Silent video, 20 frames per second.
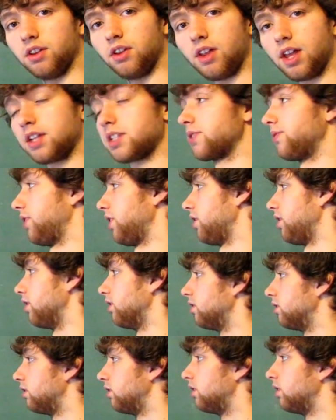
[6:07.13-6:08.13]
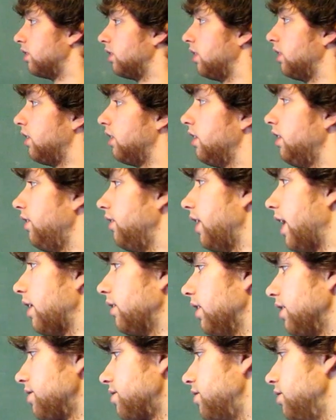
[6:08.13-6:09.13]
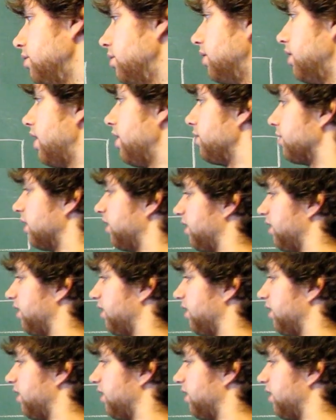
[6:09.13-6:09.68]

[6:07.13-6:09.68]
in the last video. Now let's do another